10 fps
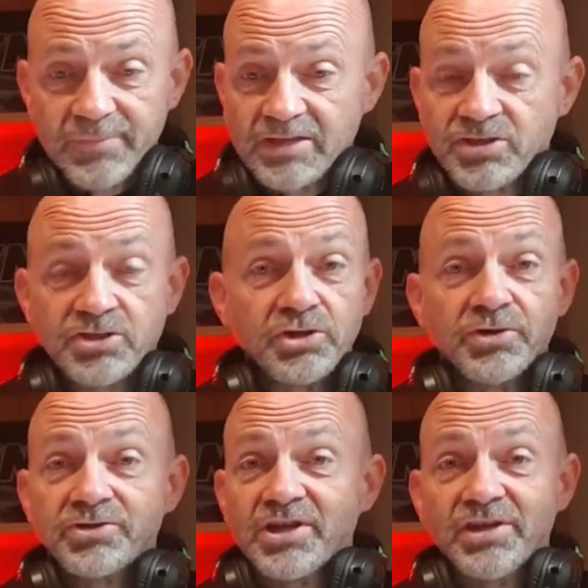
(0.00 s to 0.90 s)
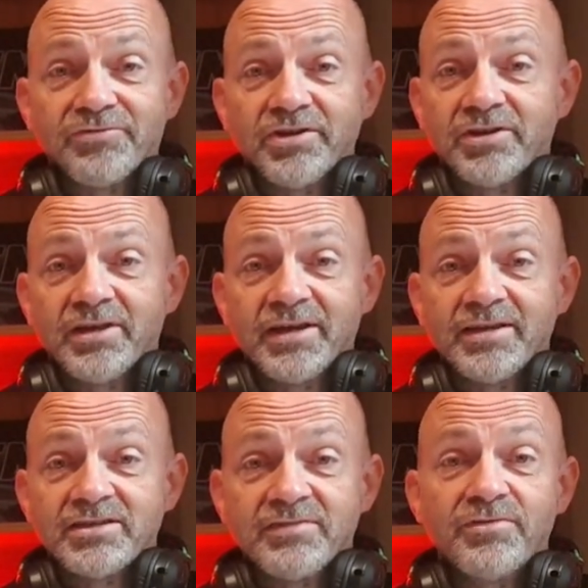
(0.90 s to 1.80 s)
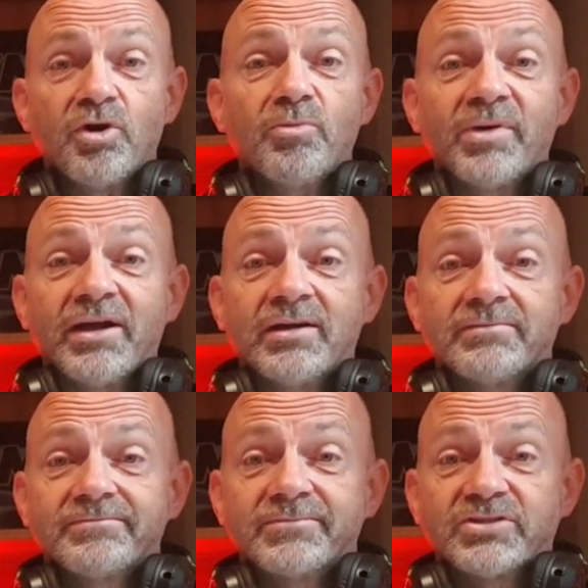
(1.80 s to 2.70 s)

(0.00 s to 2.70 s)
It's as good as anything in the 80s, if not better.